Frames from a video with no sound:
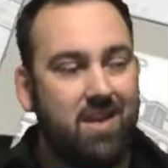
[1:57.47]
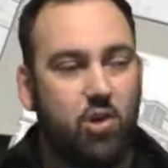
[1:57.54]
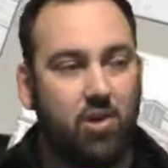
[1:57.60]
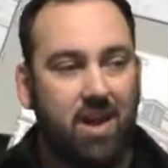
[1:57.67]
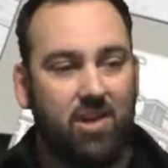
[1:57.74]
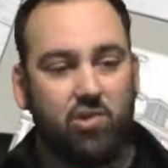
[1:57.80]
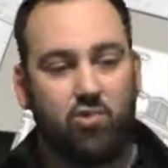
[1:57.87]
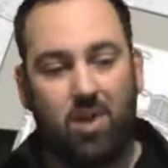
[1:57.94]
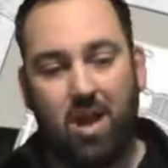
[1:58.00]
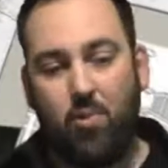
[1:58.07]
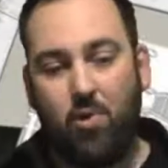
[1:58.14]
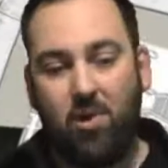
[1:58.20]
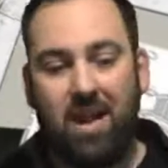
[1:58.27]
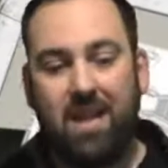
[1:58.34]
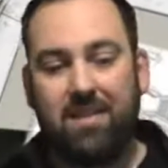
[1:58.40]
You got
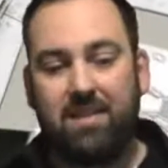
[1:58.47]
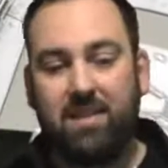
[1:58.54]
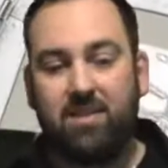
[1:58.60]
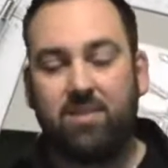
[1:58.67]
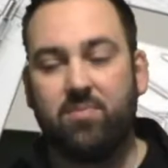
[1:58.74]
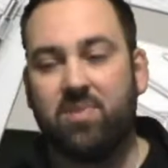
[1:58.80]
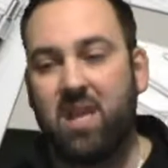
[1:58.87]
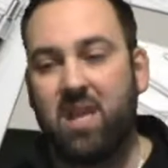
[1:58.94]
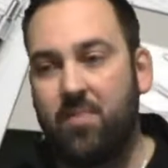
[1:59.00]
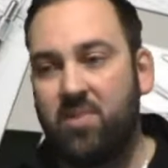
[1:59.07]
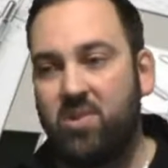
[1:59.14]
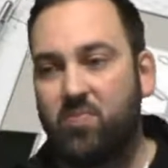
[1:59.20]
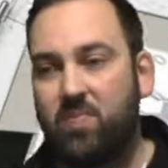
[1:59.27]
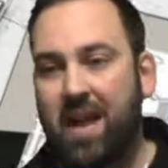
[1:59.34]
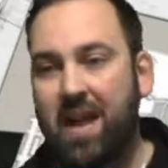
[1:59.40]
drywall guys in there, some tape
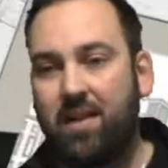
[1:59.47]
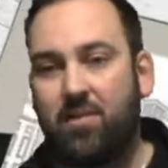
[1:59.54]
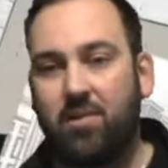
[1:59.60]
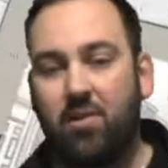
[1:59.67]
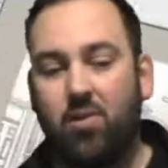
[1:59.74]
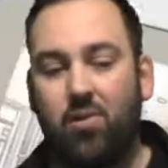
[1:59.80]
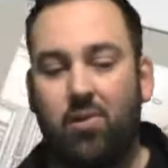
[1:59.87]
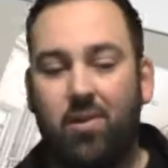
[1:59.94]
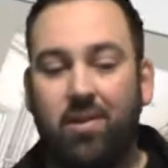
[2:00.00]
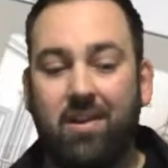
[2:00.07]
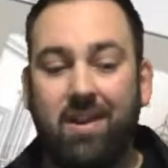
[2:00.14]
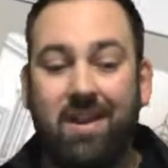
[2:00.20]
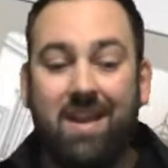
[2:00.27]
and spackling going on.